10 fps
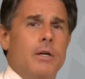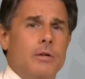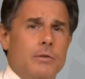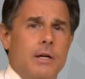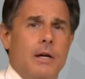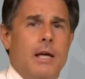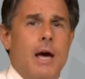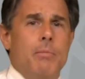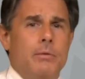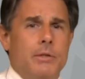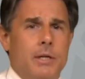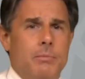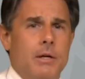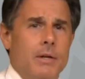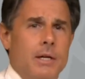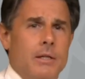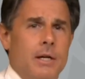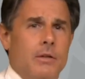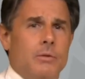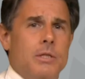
using a capital receptivity index,